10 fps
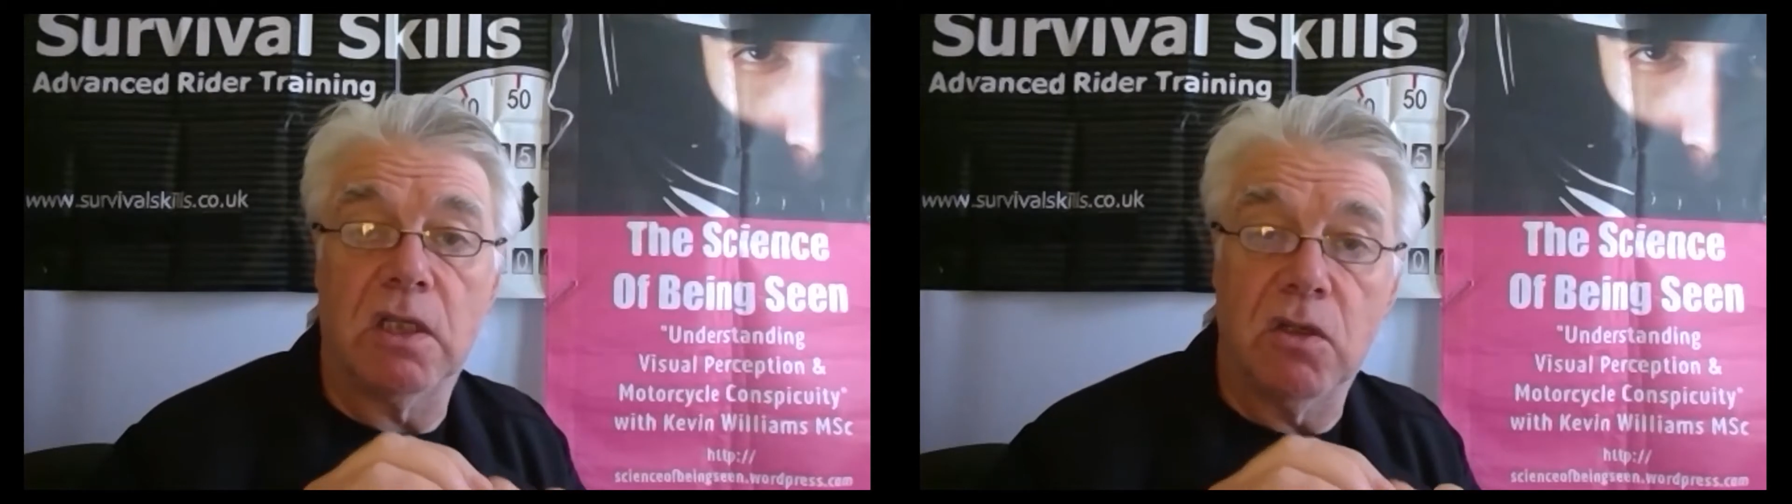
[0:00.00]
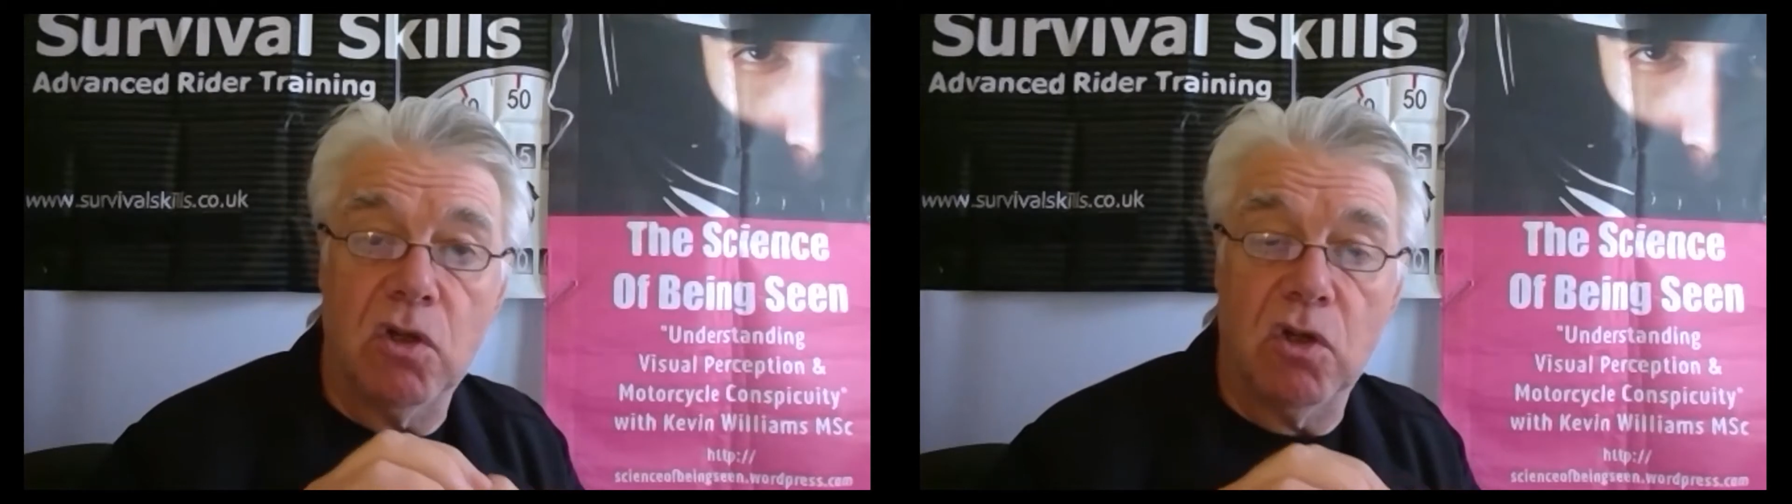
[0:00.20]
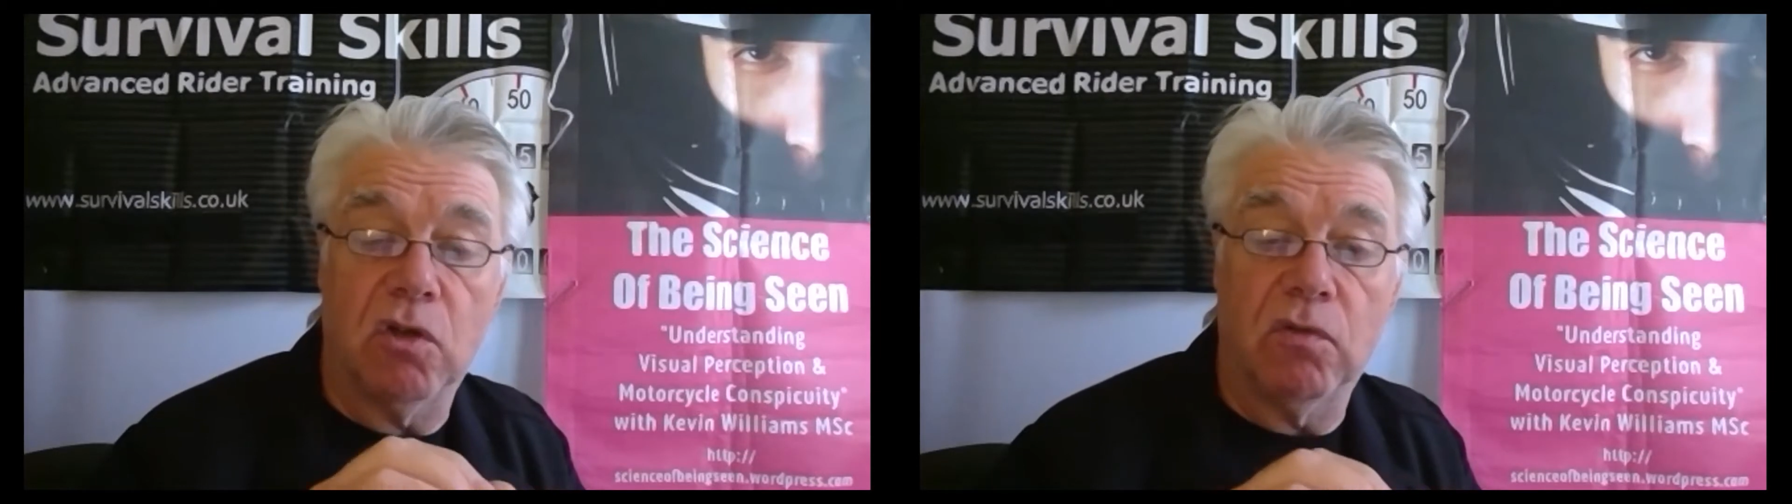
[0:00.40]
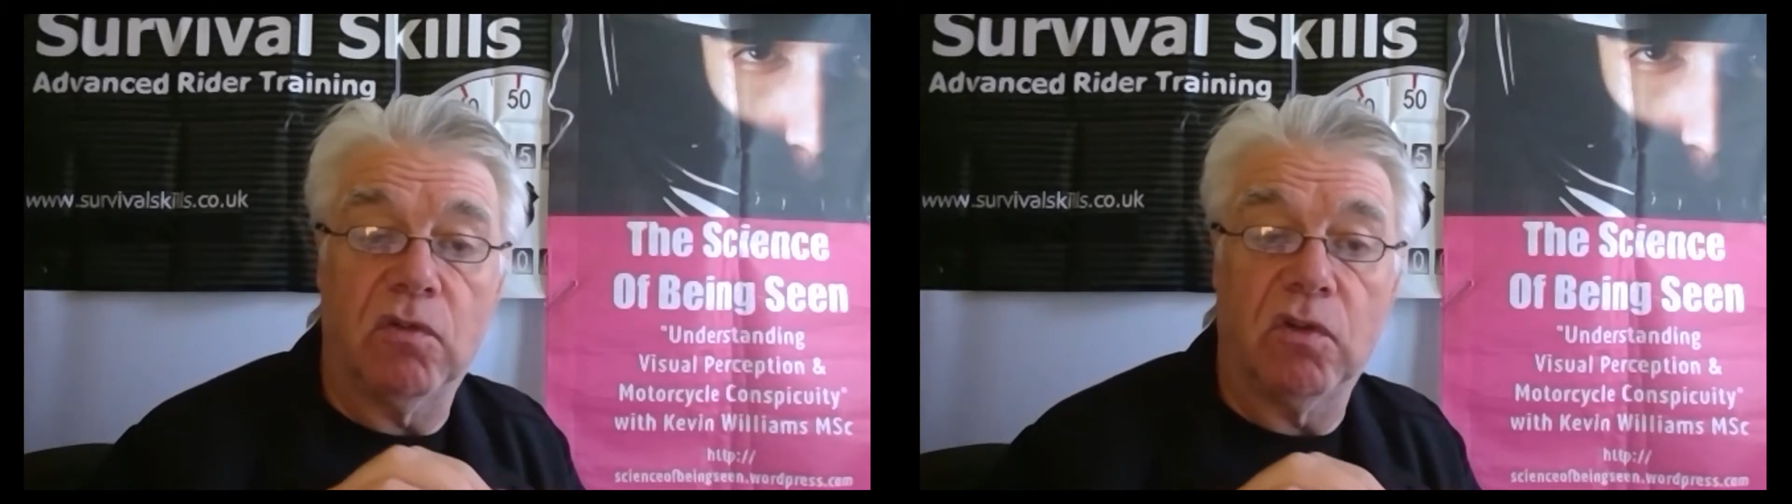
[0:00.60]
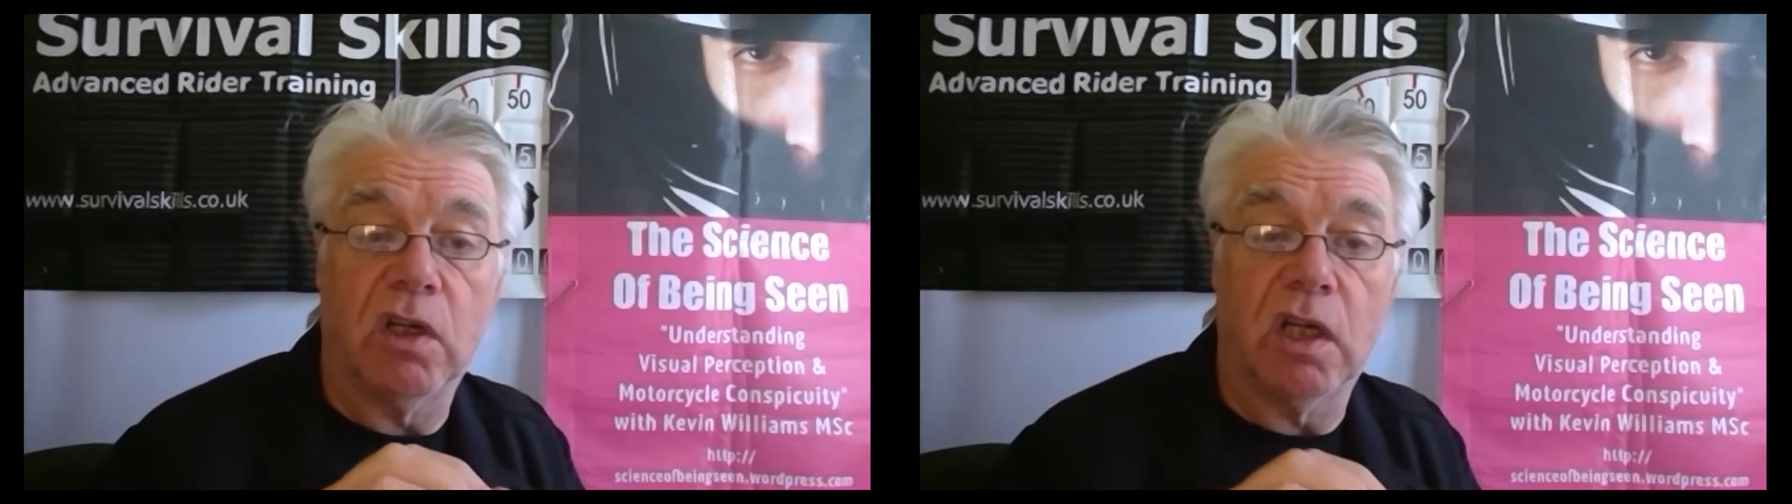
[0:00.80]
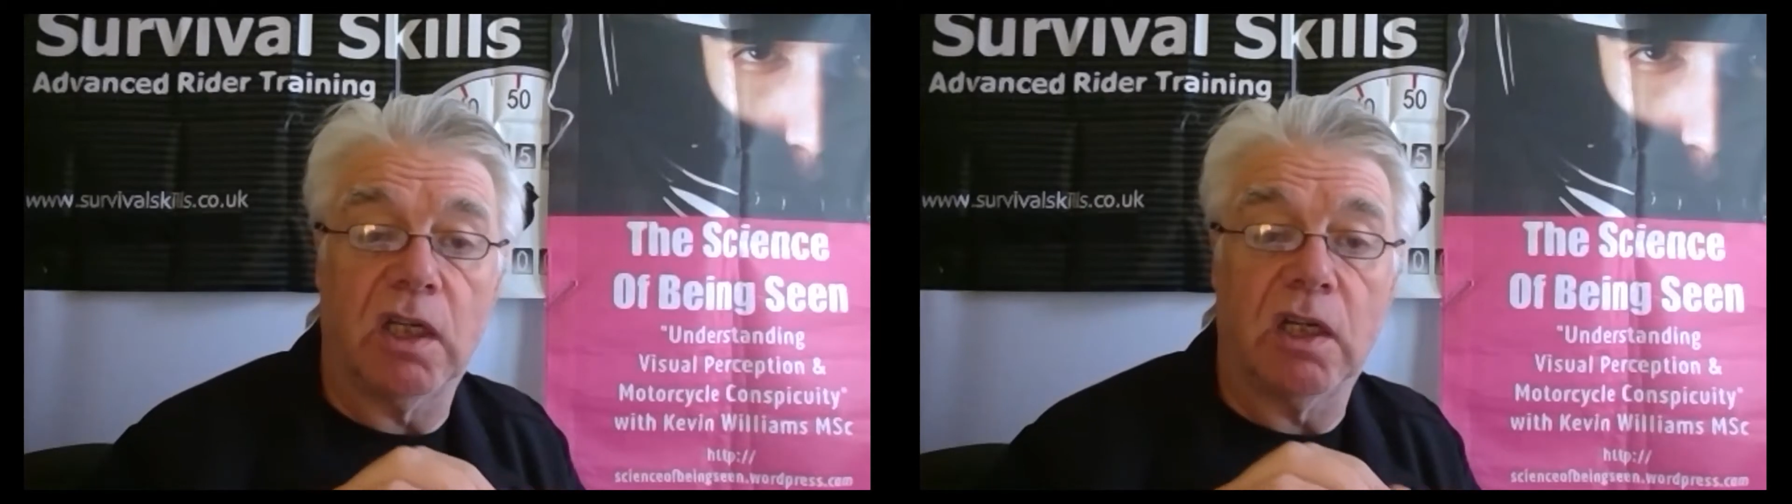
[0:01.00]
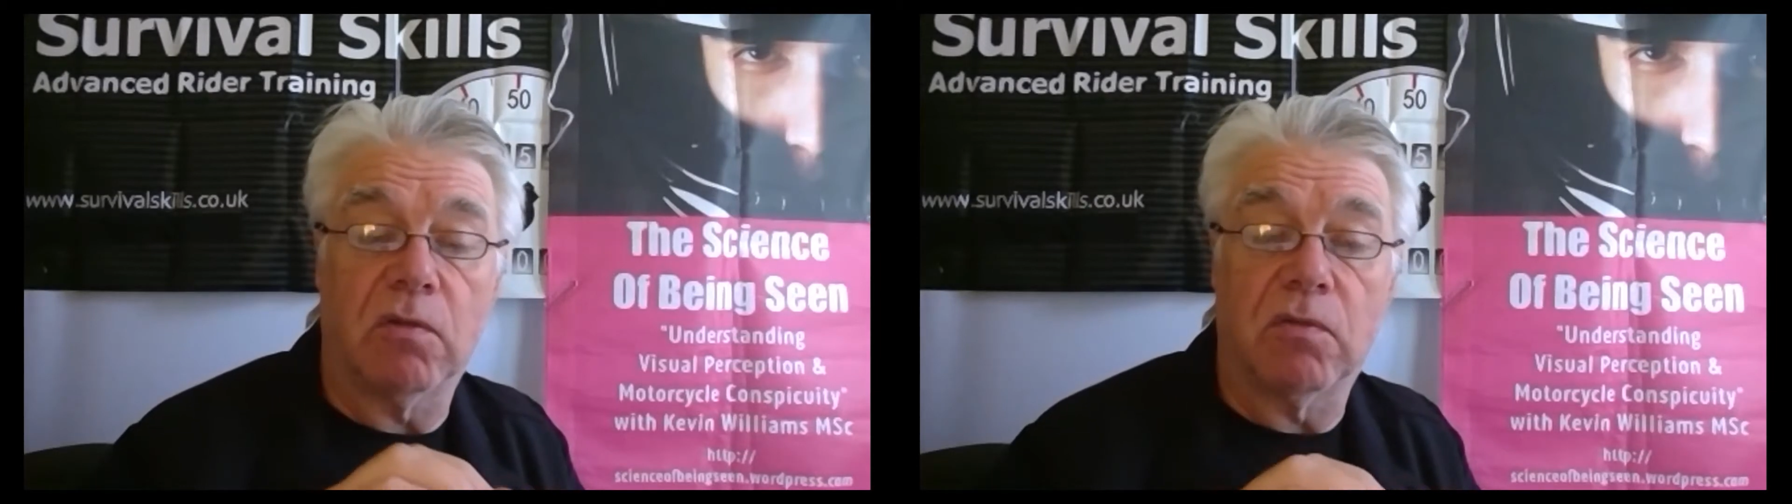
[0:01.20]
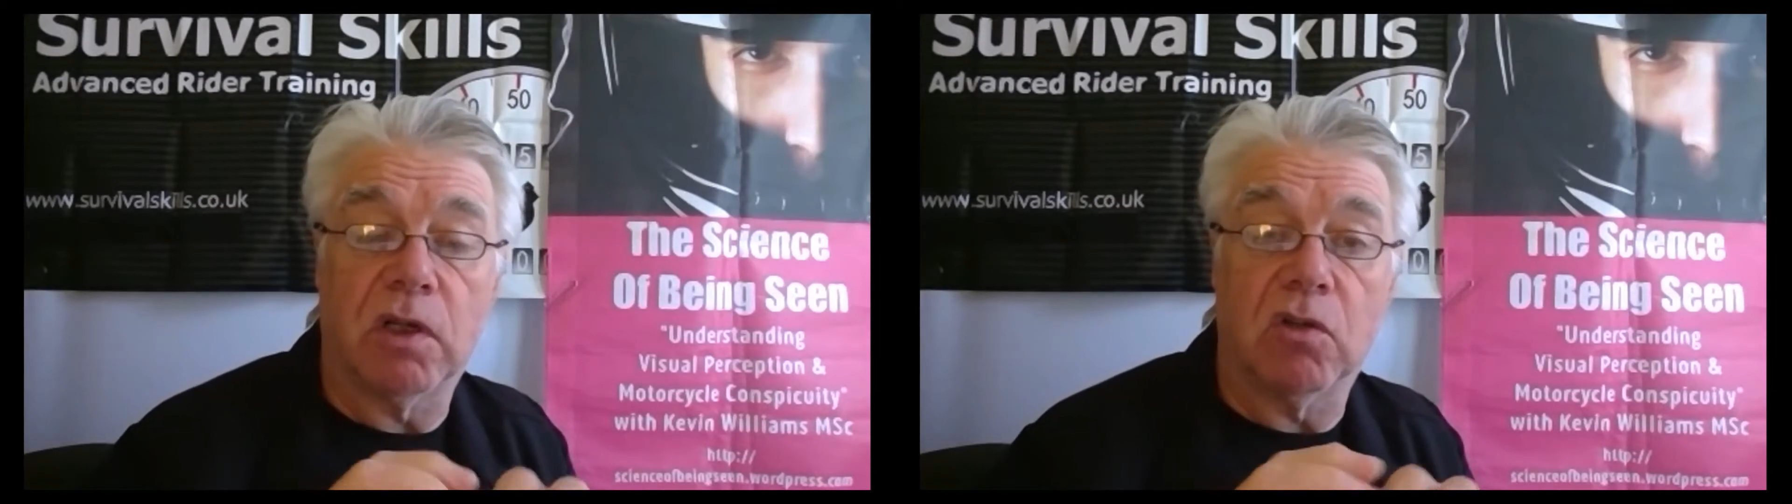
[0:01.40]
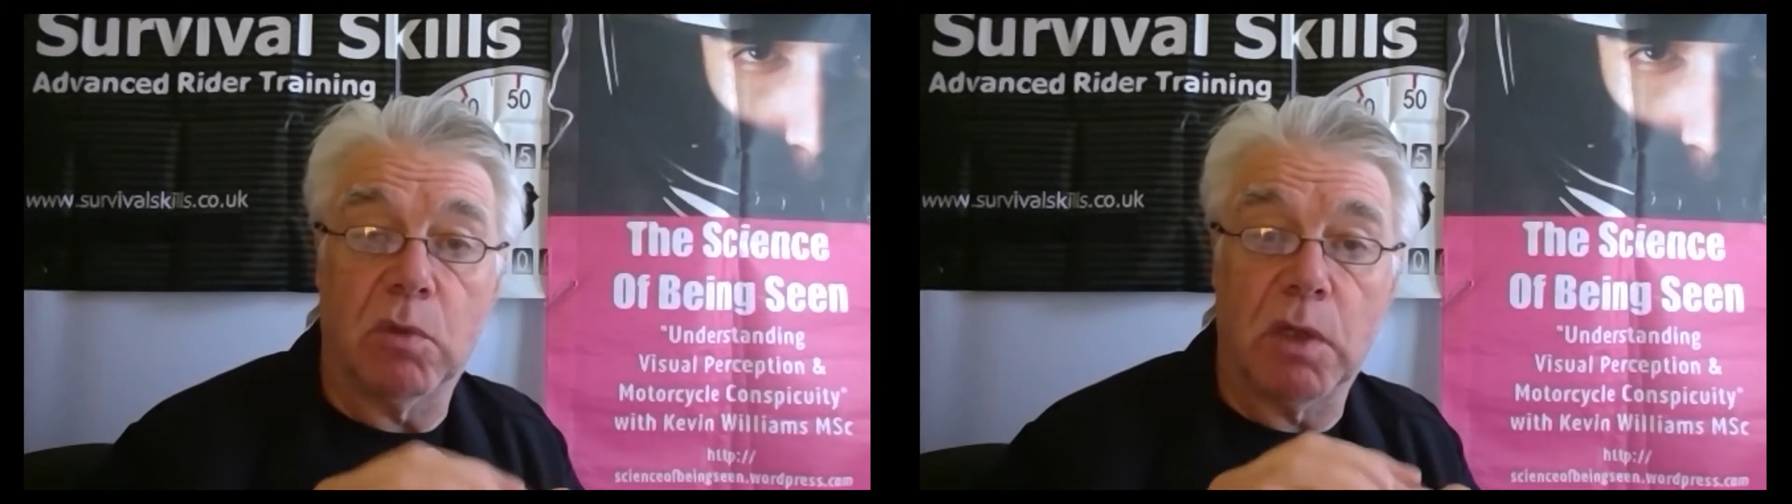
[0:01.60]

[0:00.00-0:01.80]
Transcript: the nerves in our fingers.